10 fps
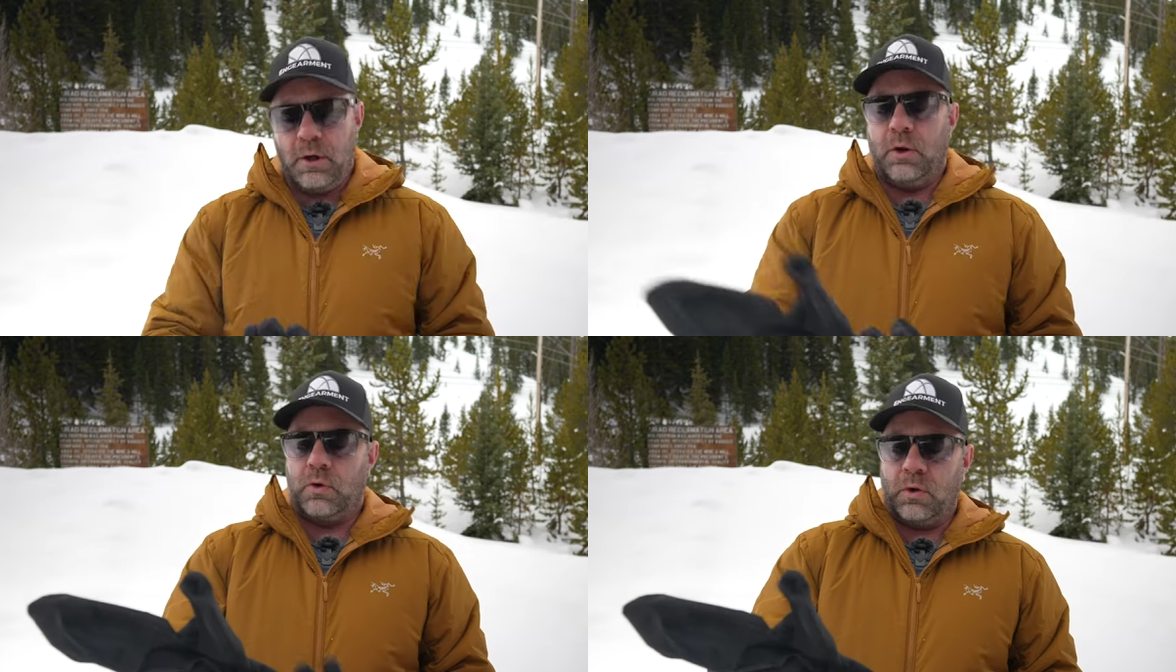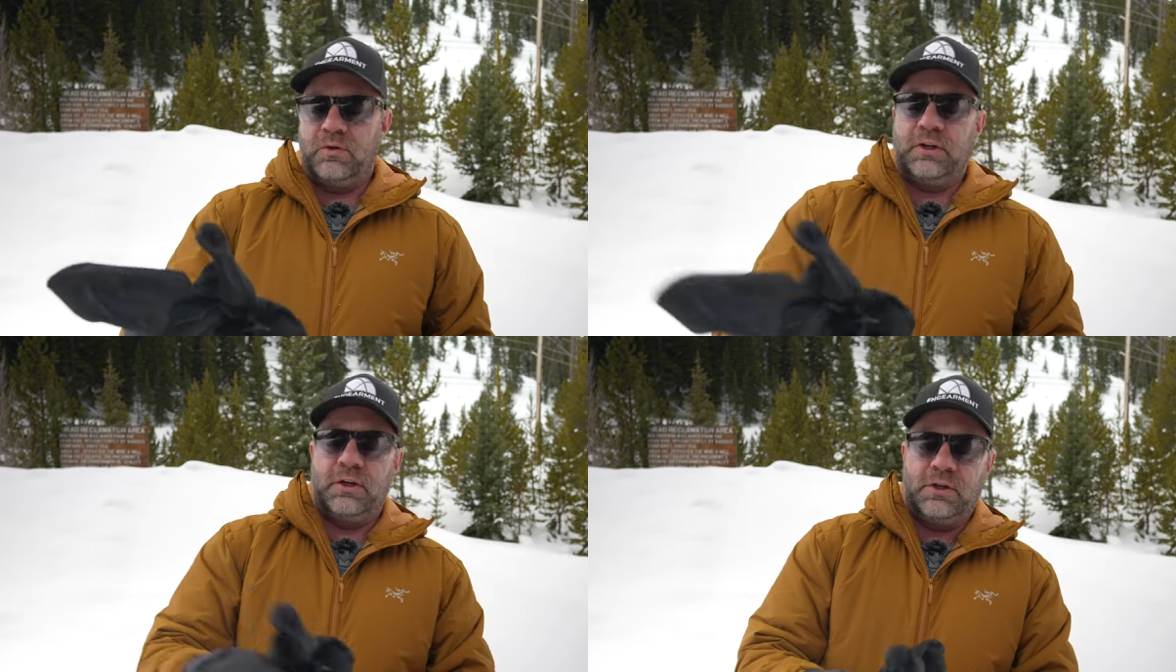Of
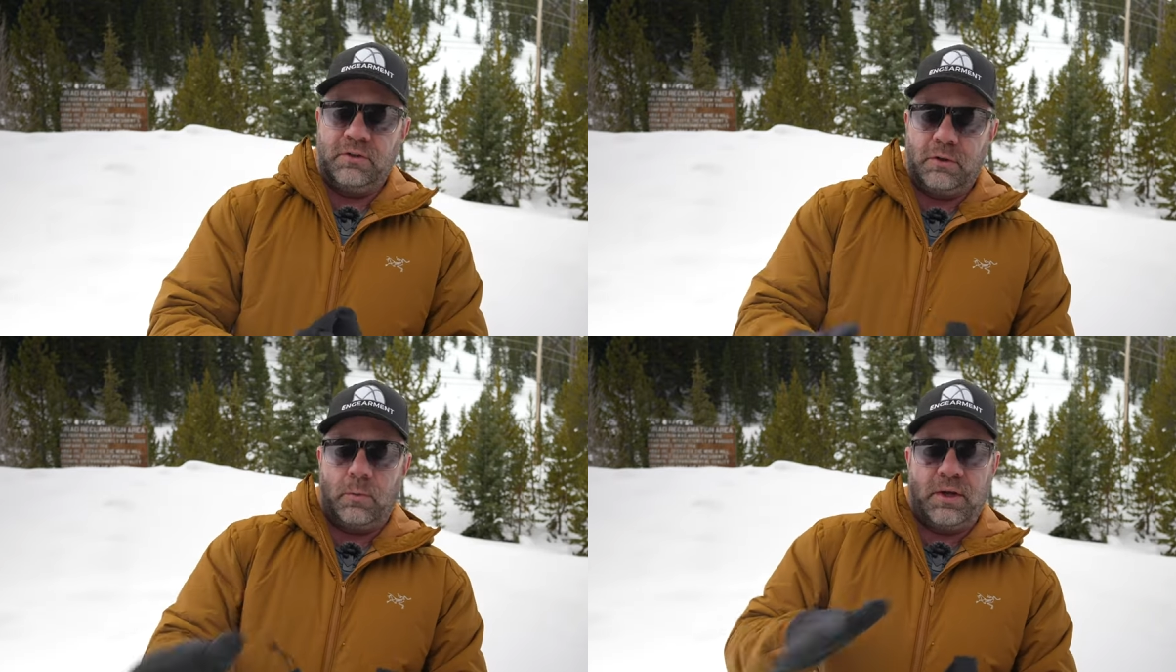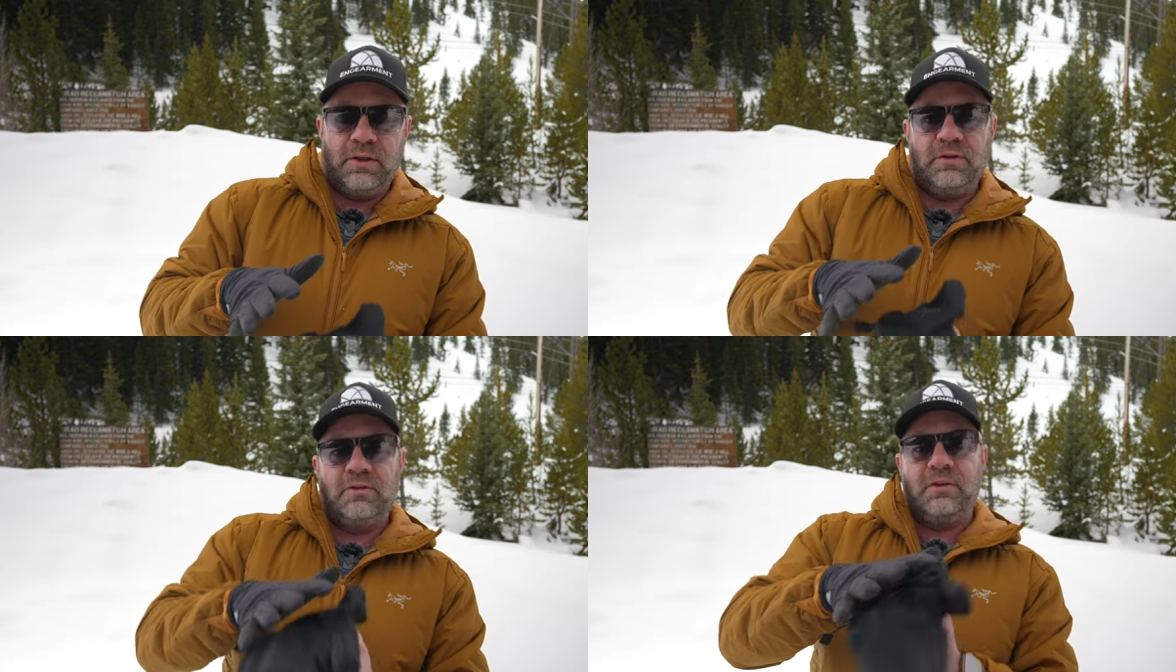course, you could use it
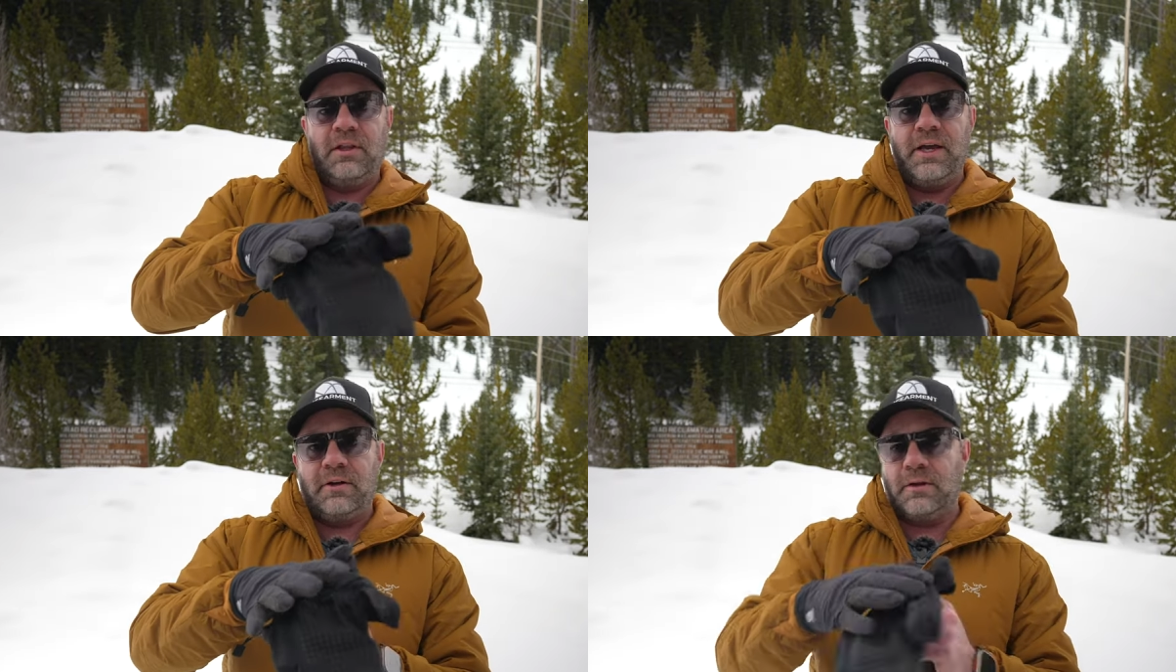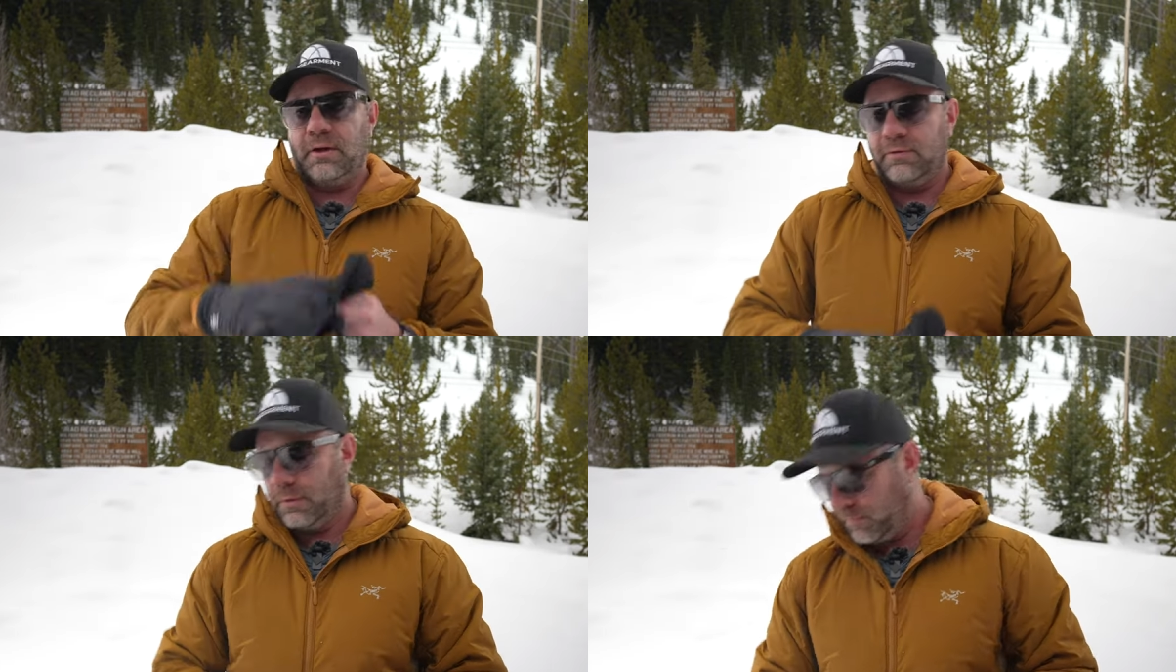with just the liner
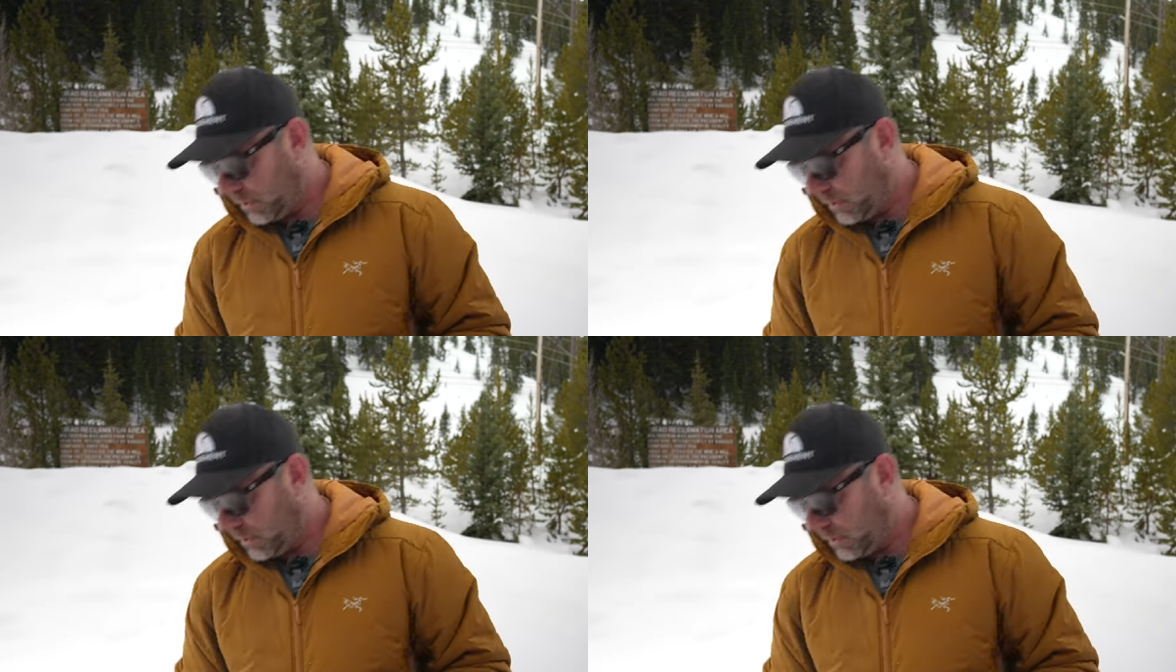glove.